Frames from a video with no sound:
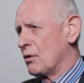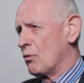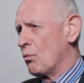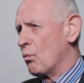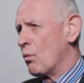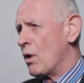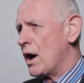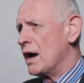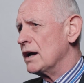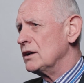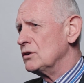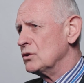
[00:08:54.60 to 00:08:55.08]

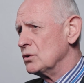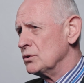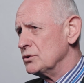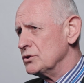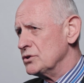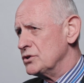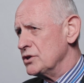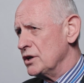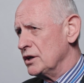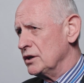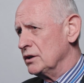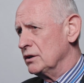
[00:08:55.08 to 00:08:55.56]
Why
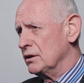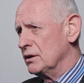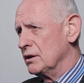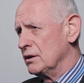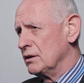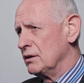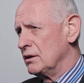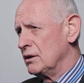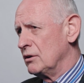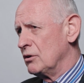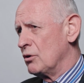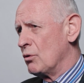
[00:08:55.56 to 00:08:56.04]
Lundin?
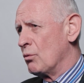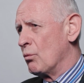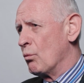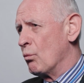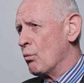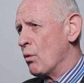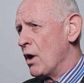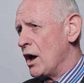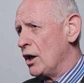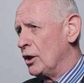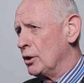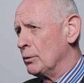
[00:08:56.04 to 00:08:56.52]

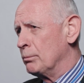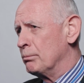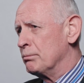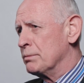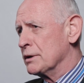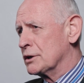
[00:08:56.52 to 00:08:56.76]
Well,